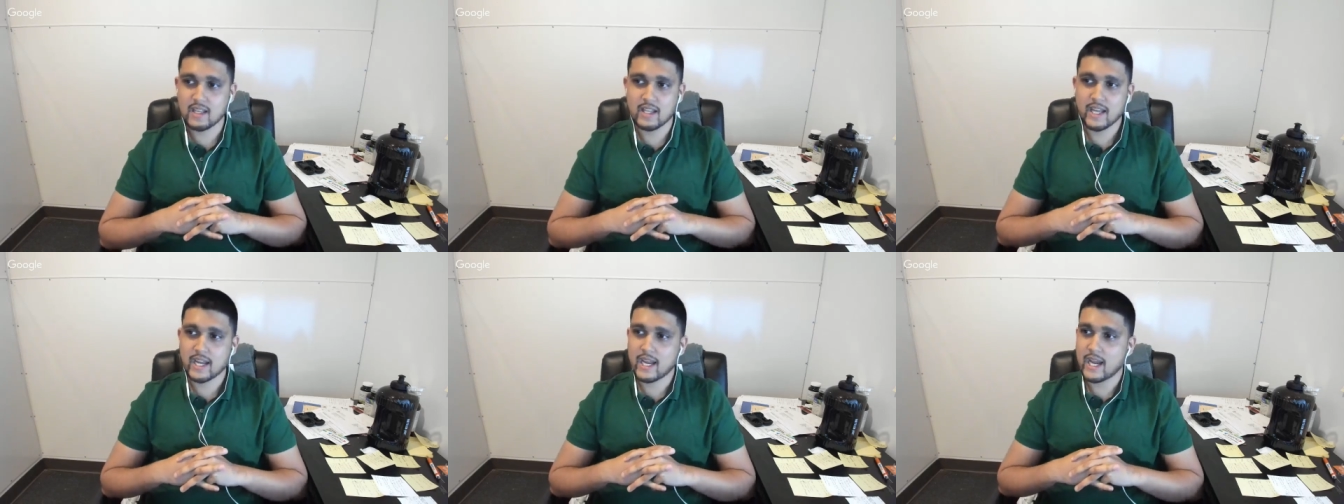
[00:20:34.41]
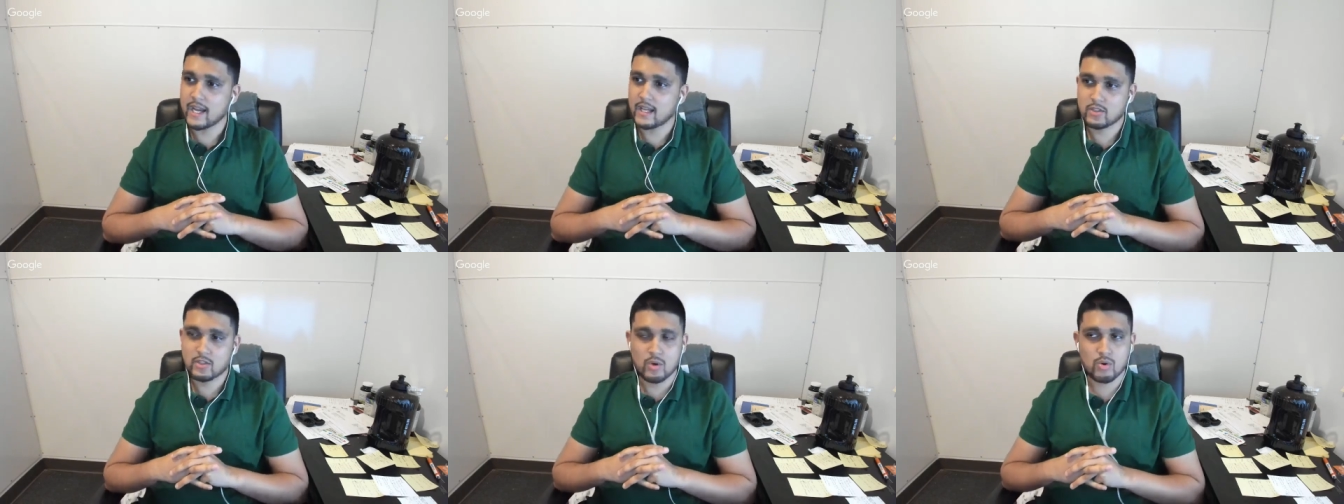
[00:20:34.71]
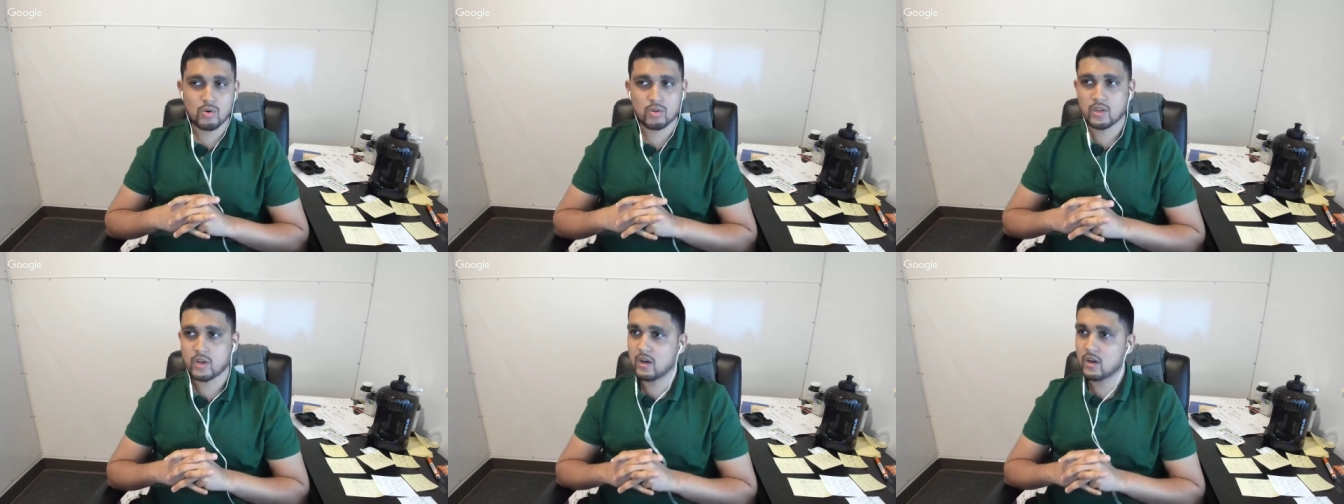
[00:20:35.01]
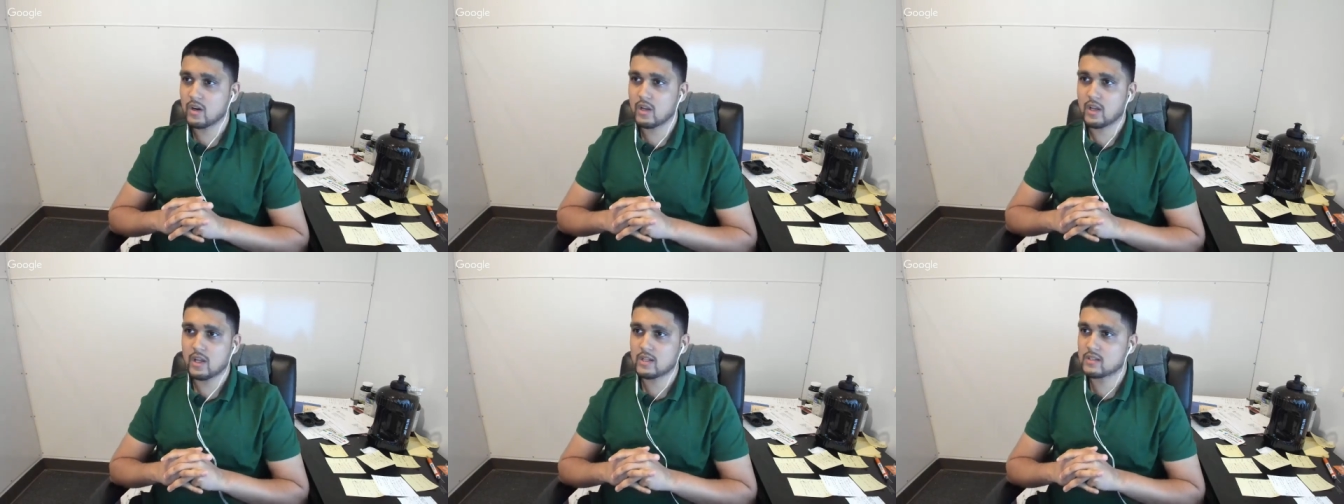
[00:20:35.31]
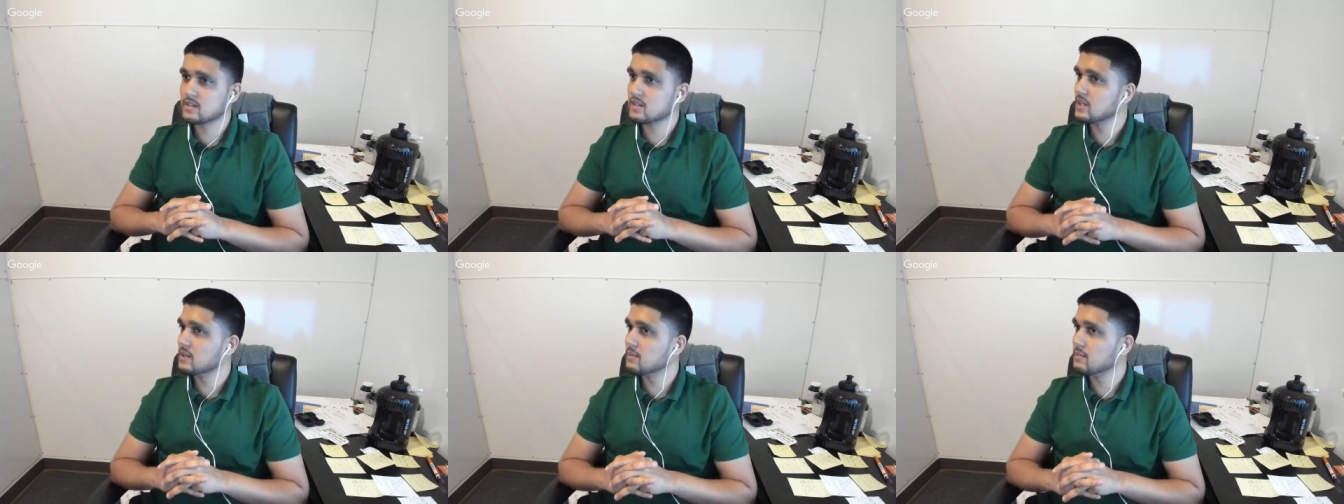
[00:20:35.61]
Like I told her,
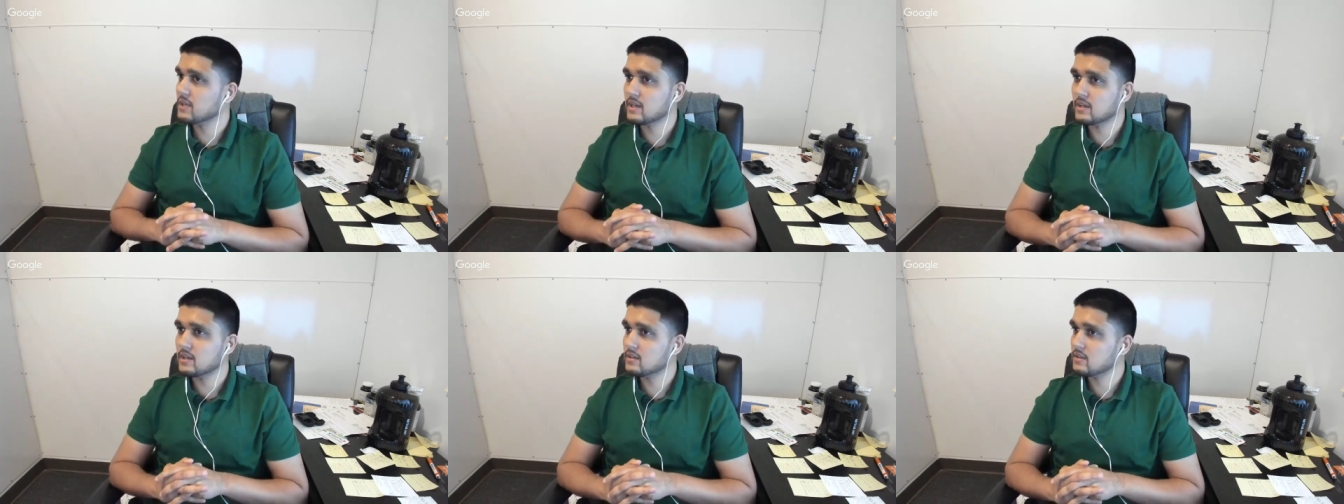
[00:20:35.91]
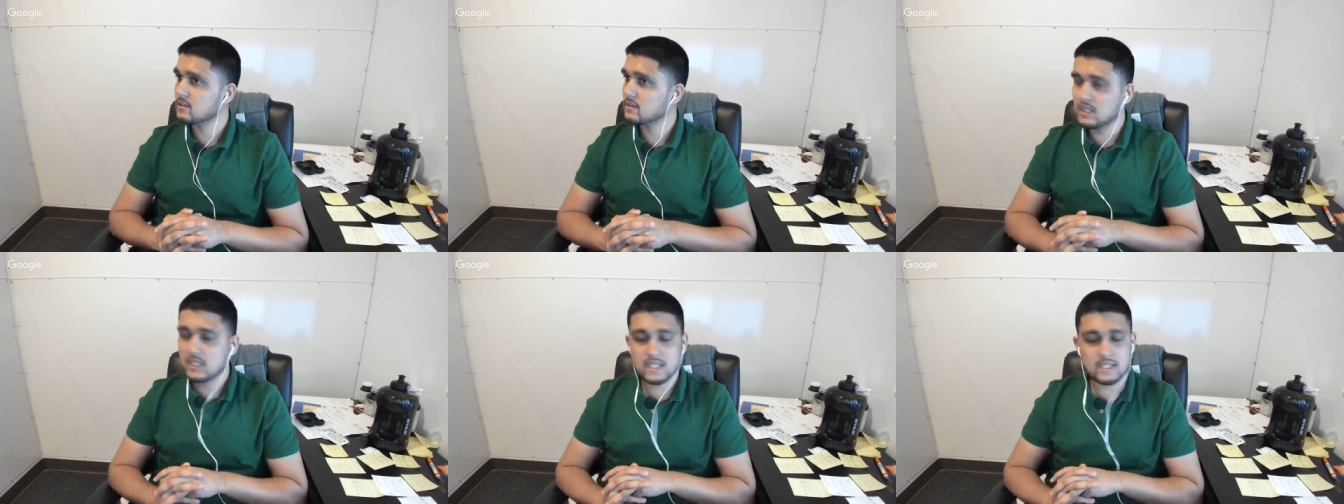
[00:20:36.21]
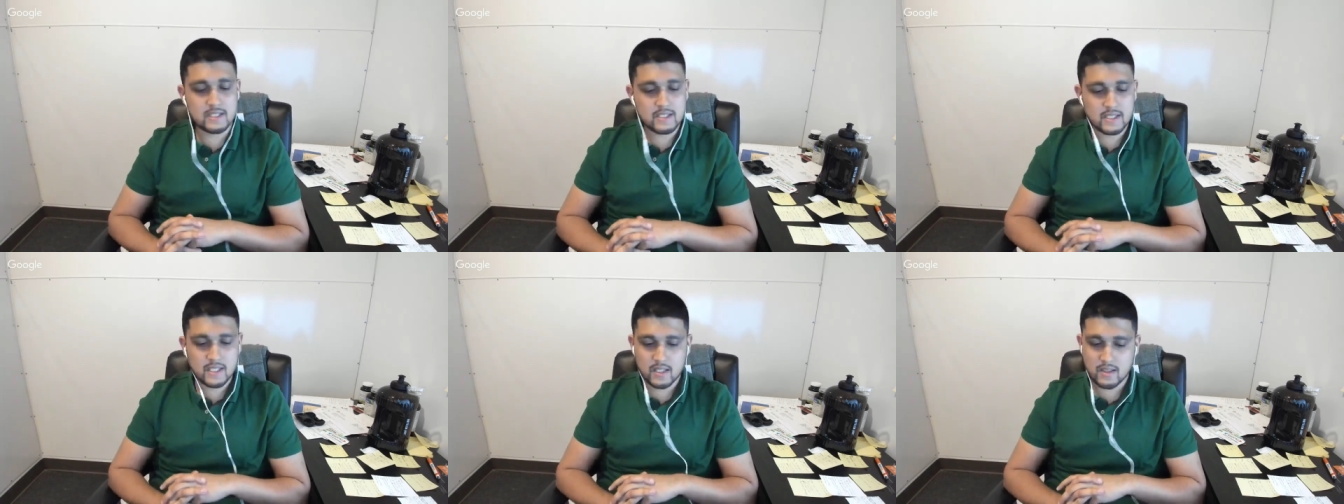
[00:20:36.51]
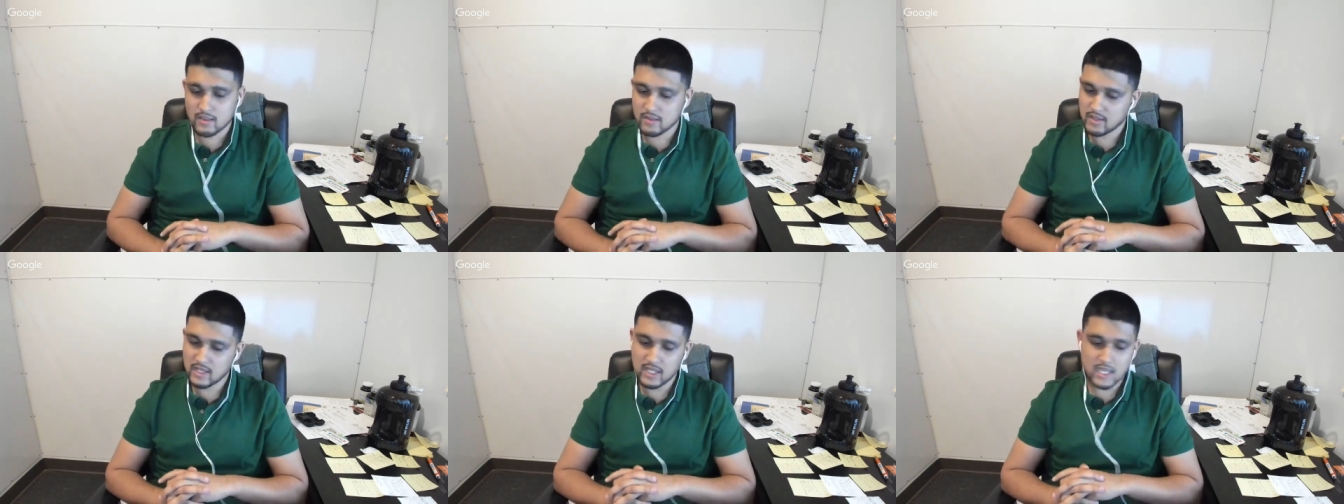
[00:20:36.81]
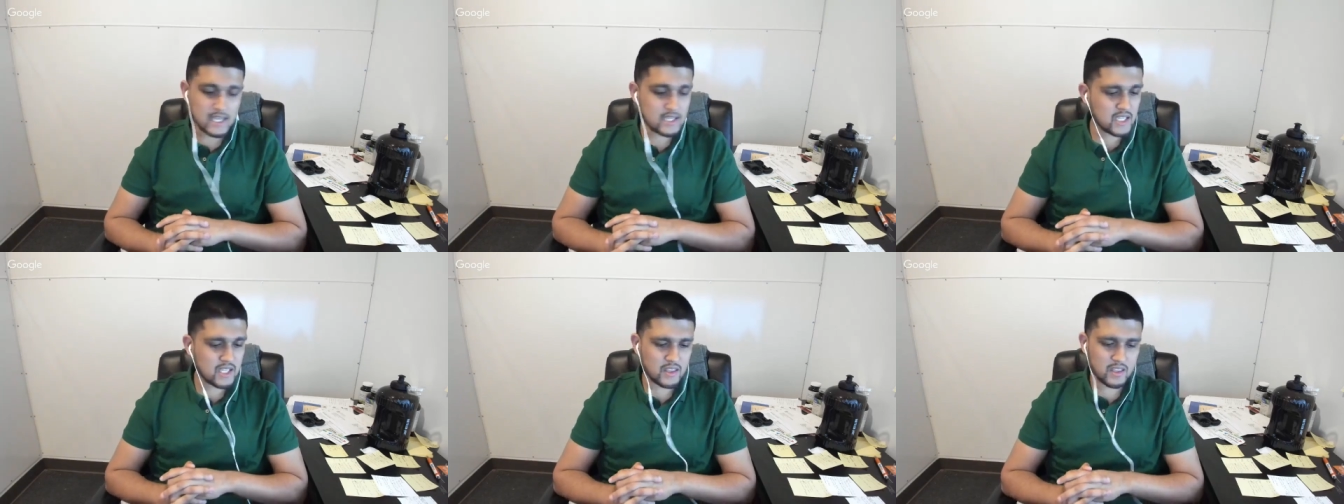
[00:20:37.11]
it's going to be an easy,
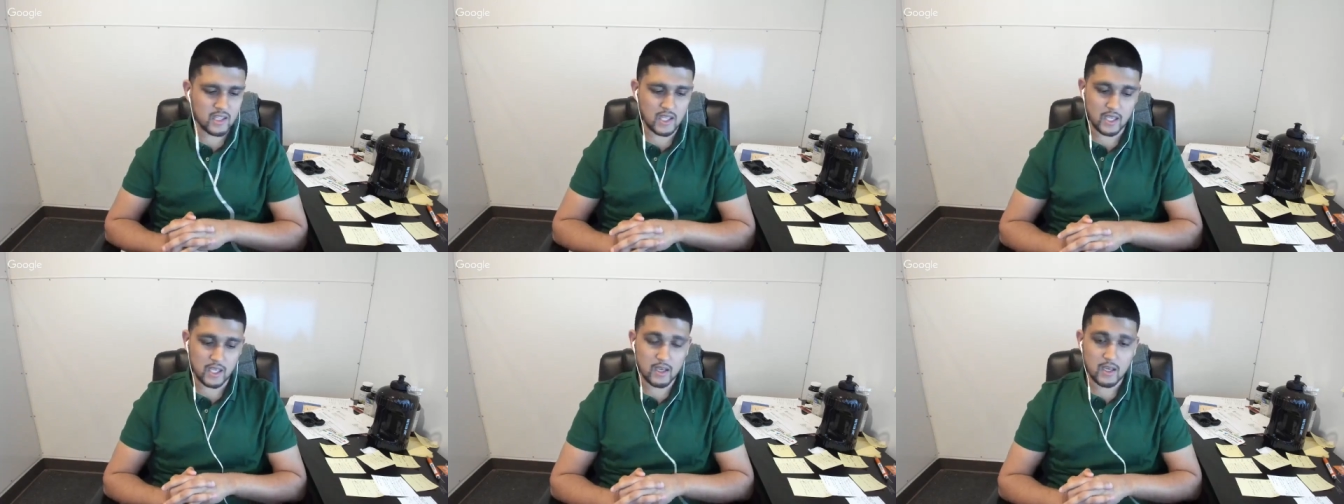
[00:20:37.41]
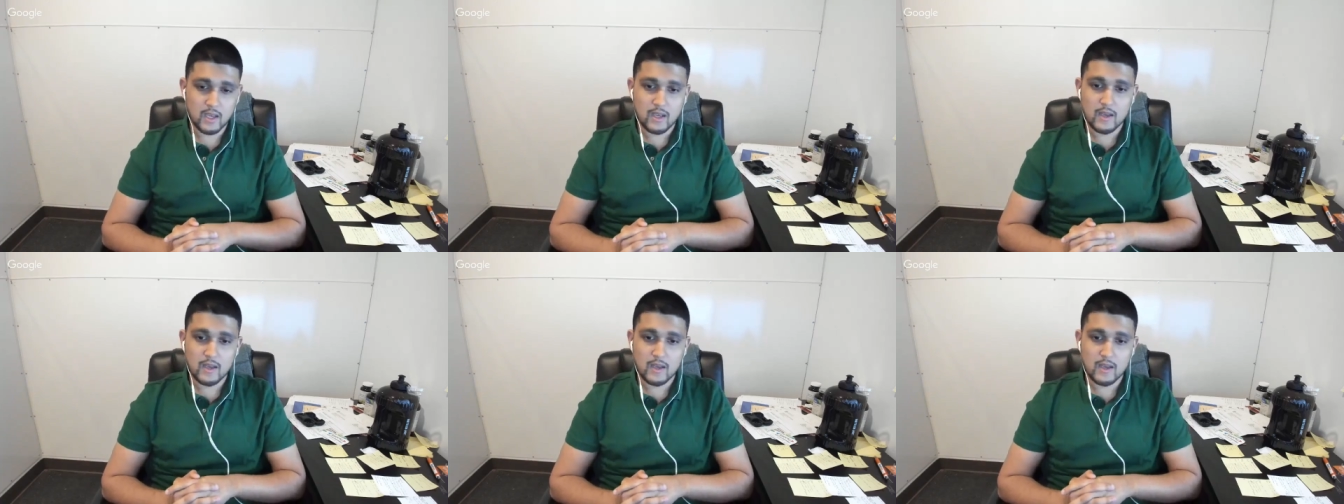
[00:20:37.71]
easy it's going thing.